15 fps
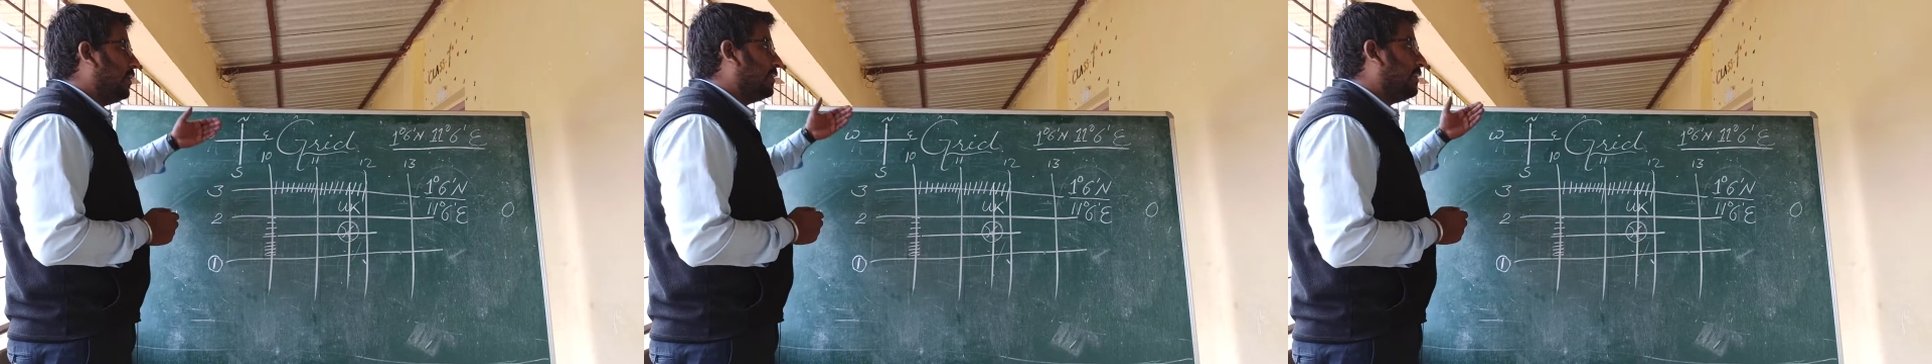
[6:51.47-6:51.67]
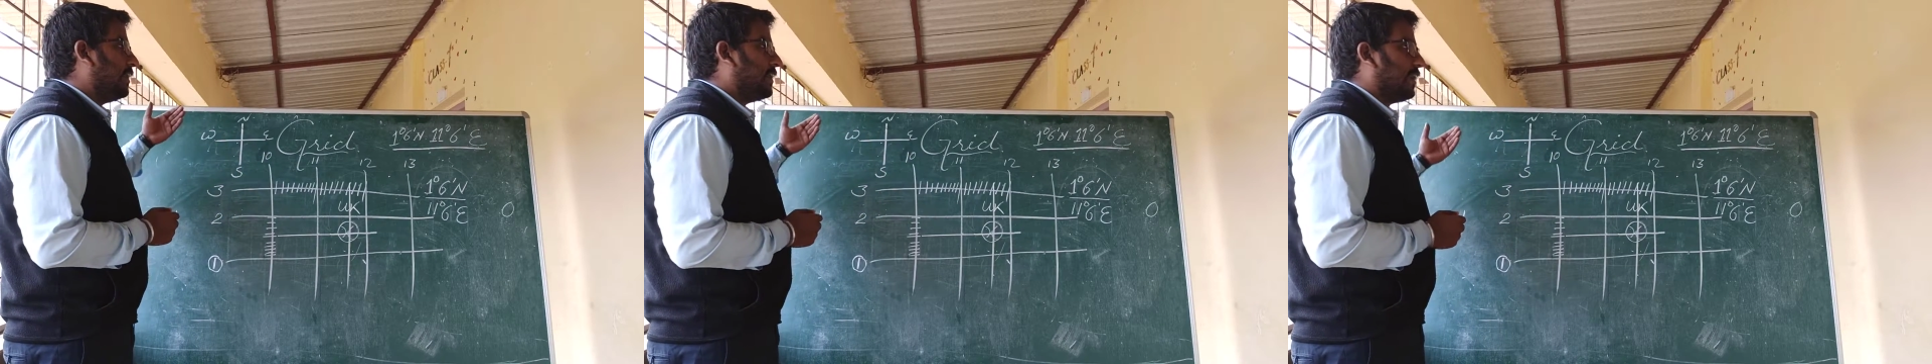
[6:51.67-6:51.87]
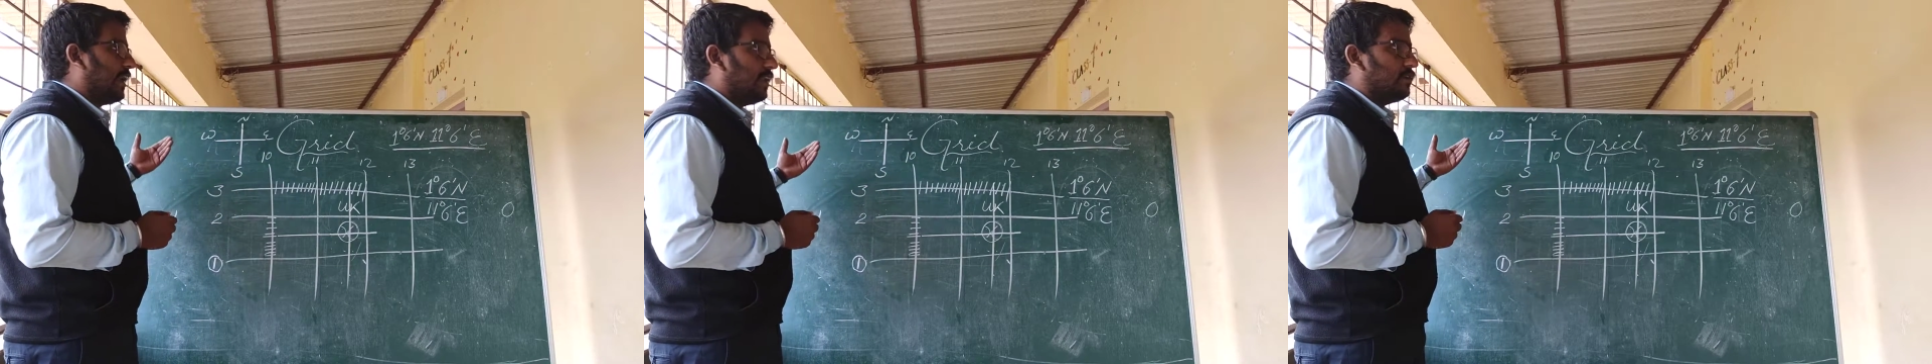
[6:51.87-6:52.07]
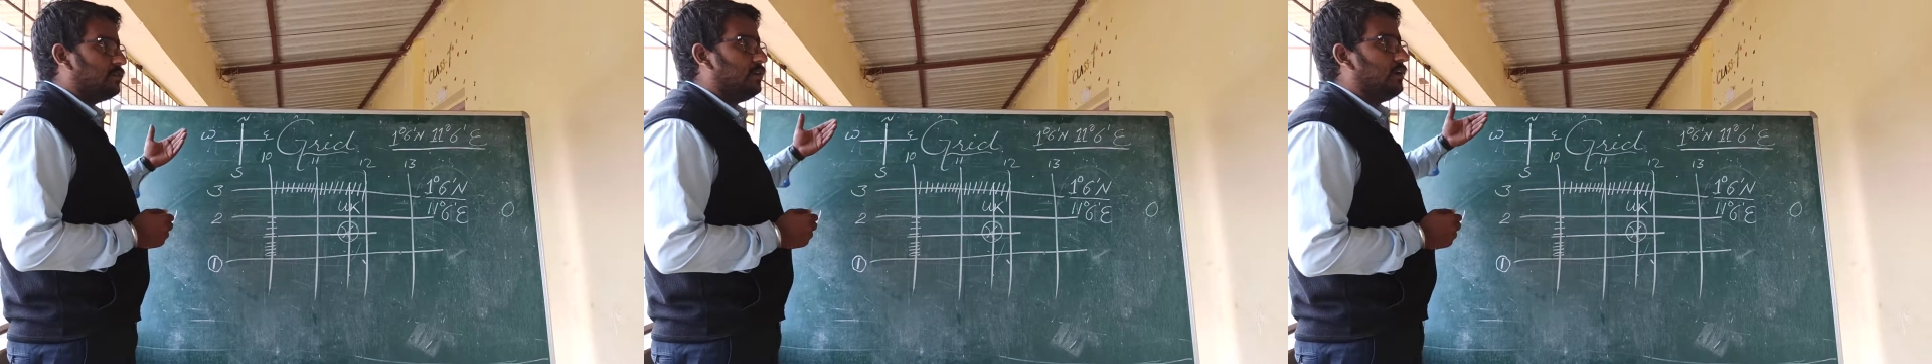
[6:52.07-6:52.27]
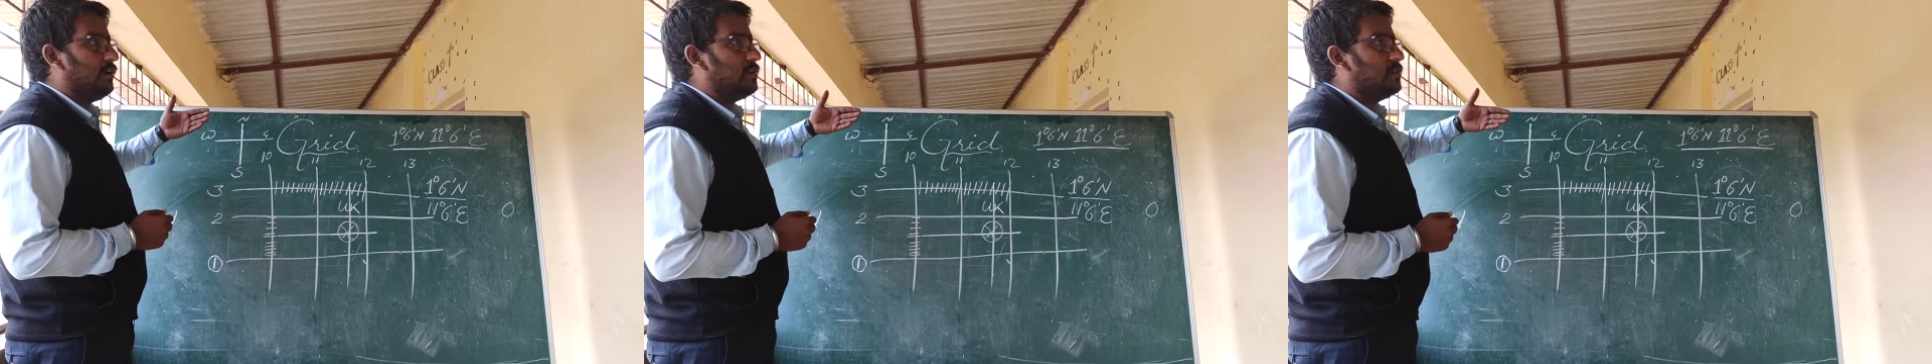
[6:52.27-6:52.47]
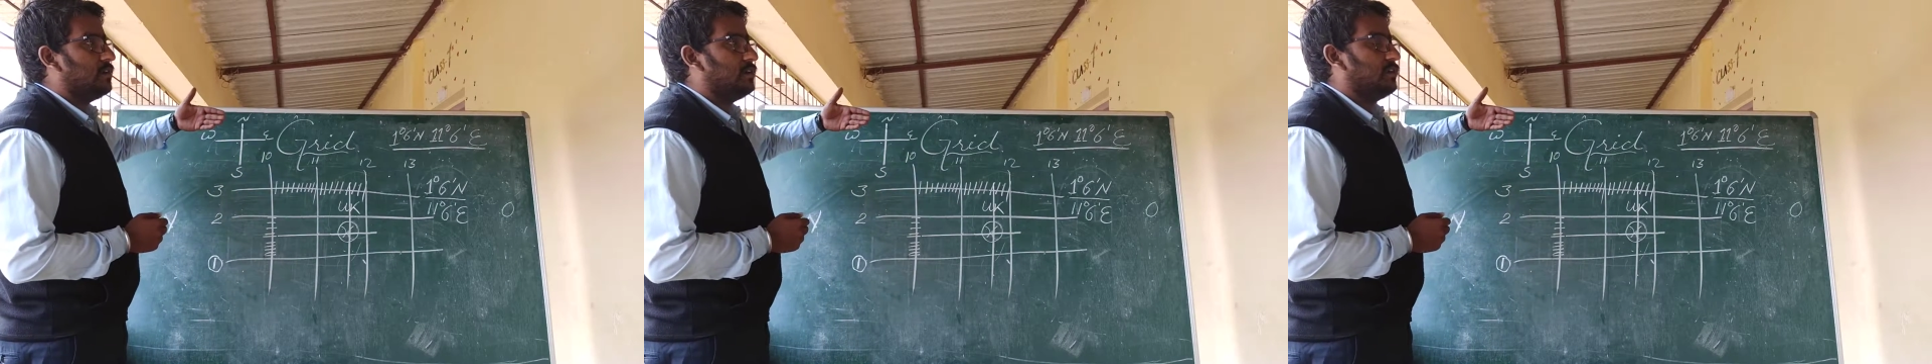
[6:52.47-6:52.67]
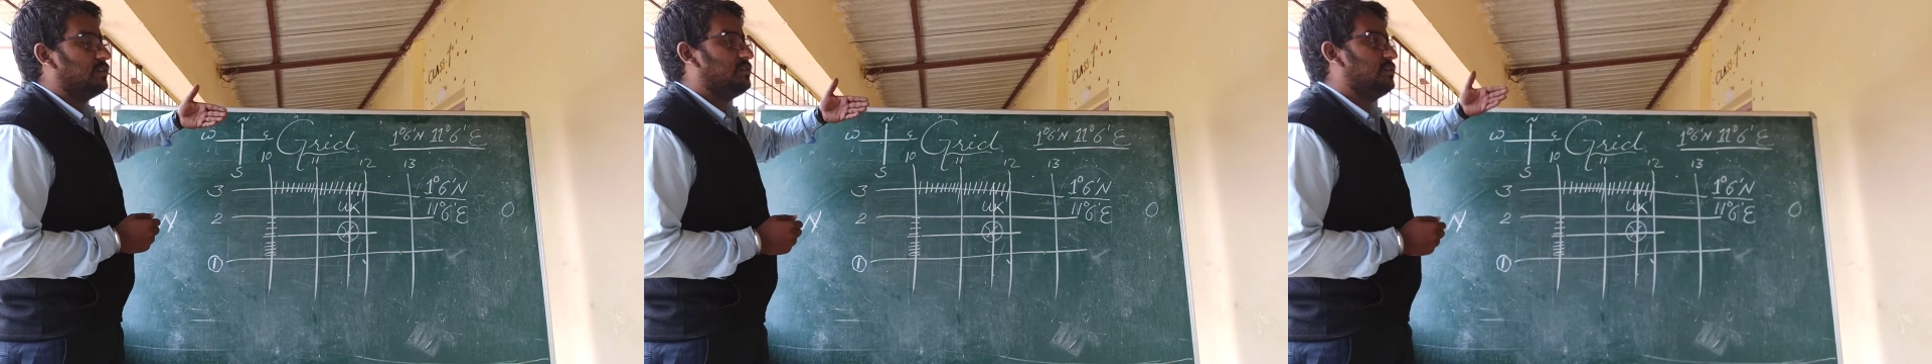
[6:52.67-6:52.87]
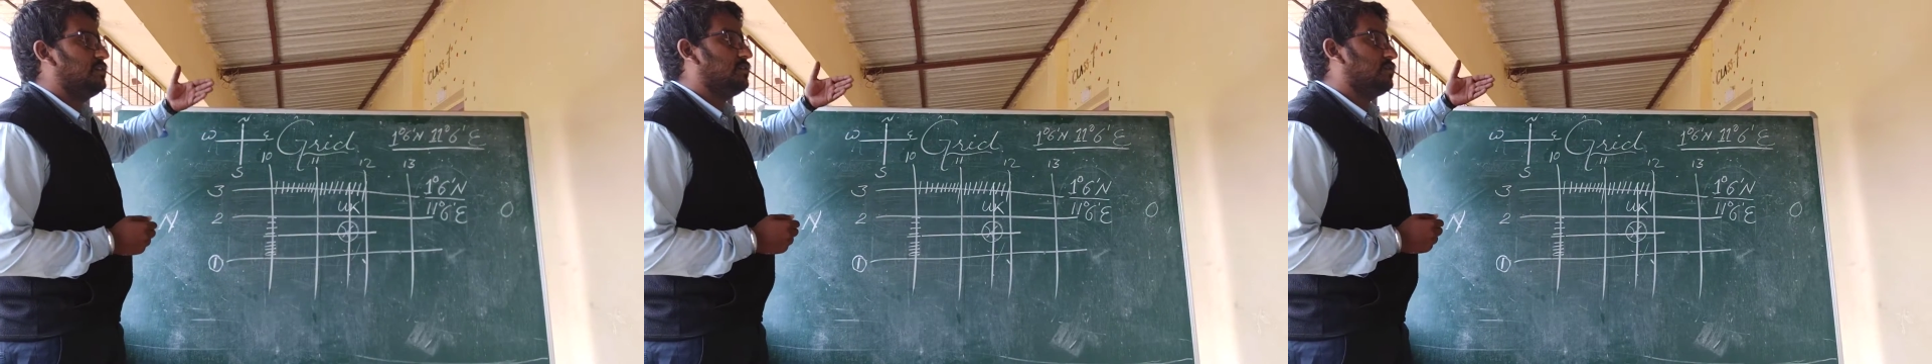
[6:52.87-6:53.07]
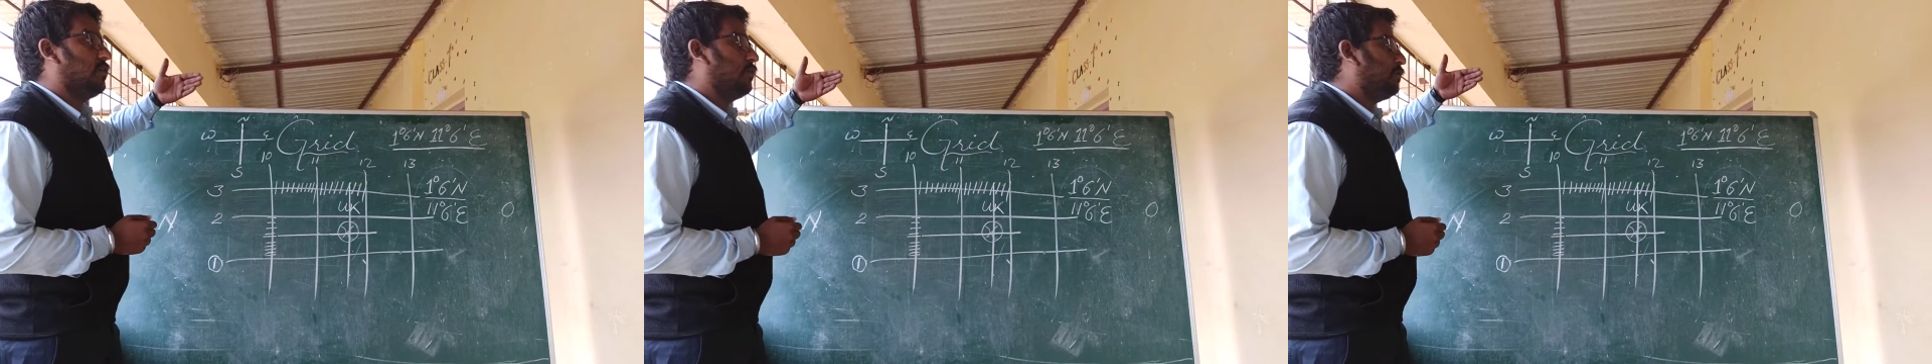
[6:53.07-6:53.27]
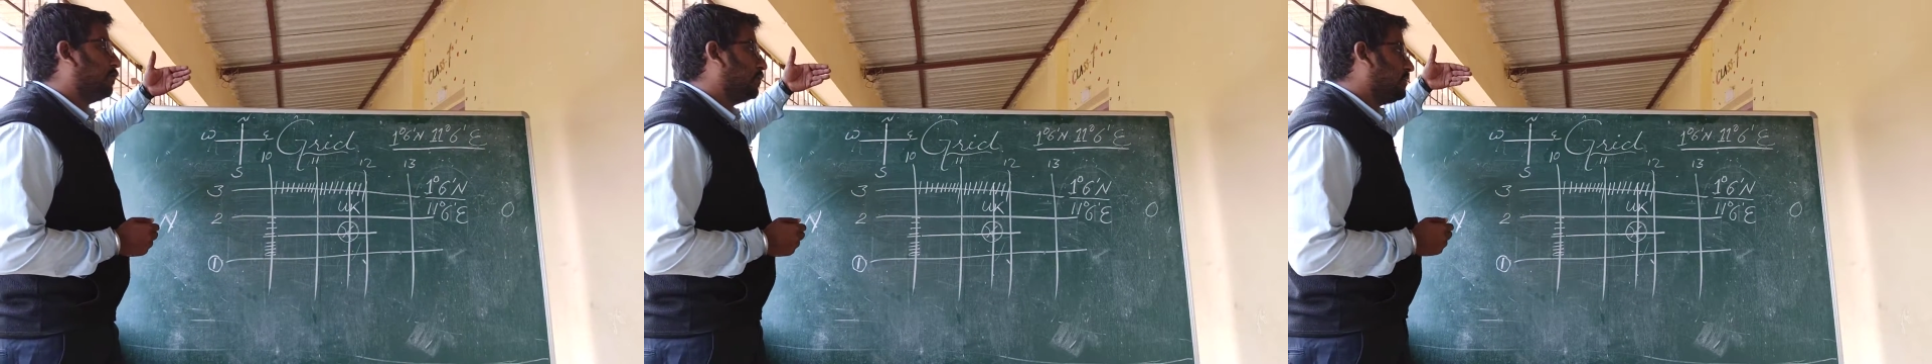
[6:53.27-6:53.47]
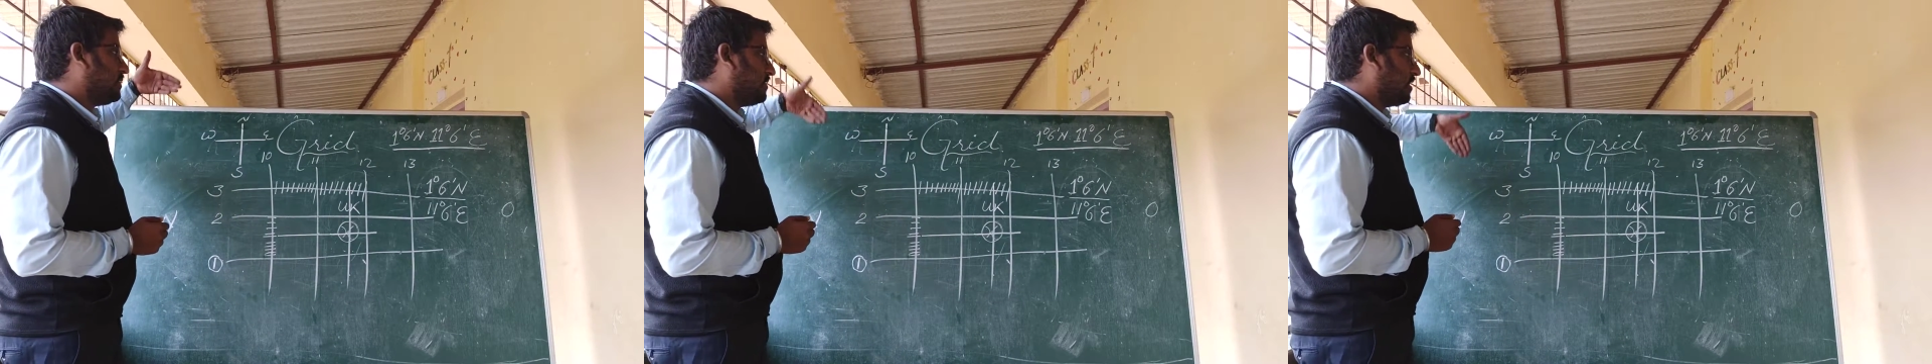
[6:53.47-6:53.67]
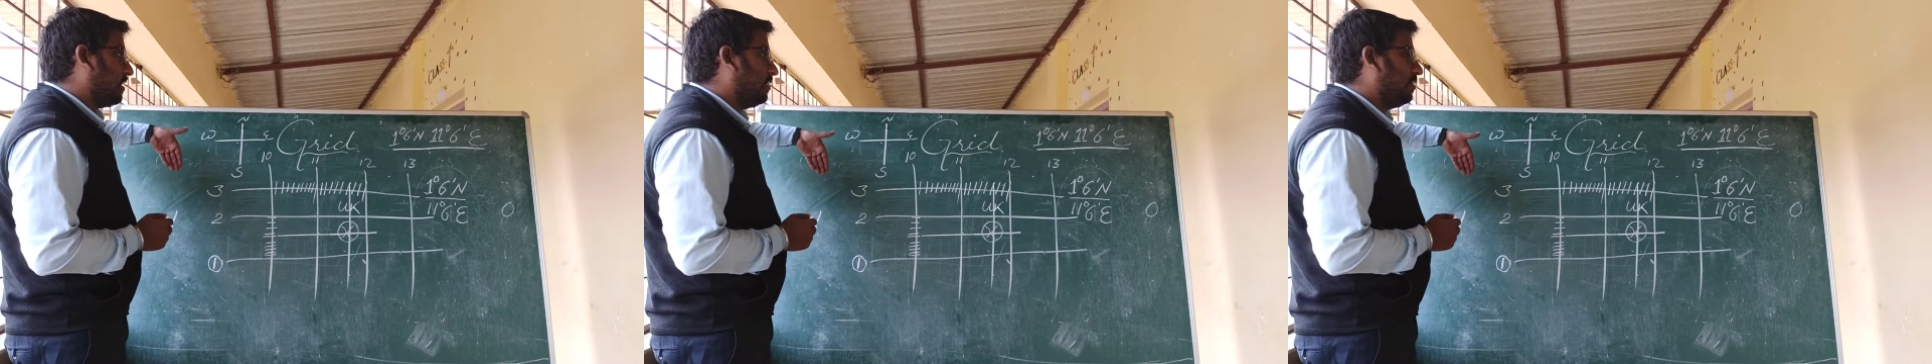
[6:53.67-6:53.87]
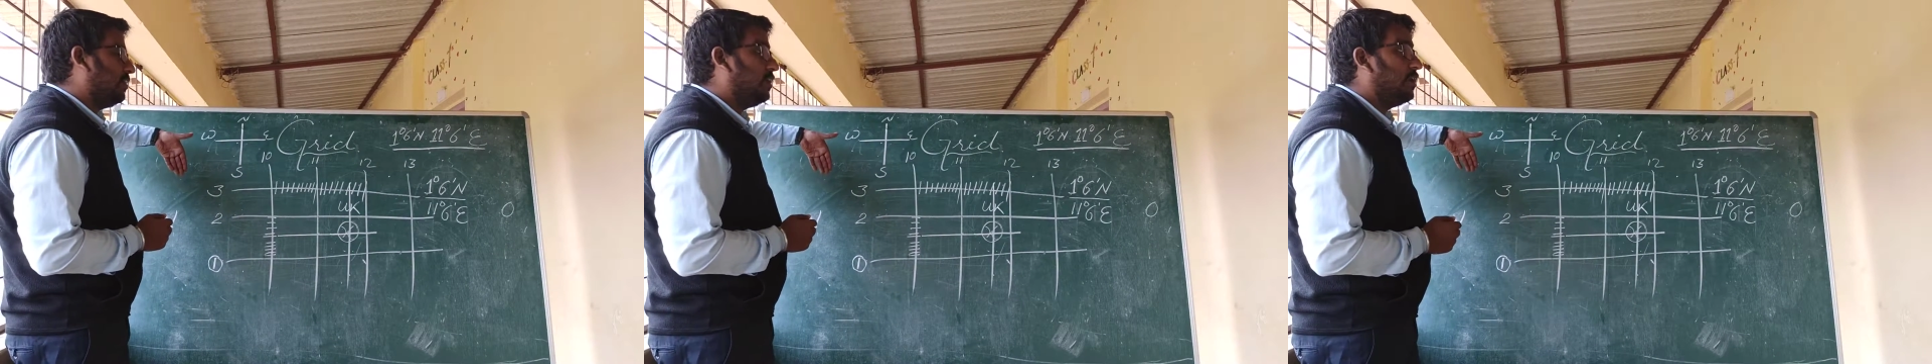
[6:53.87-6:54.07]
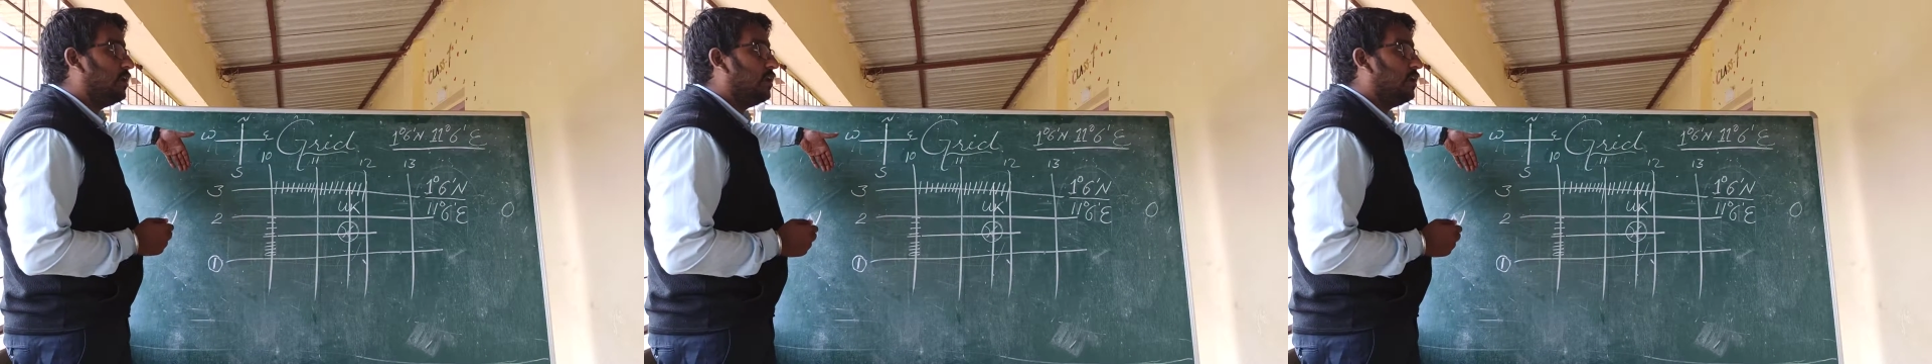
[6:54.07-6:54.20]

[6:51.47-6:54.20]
They calculate the distance of sun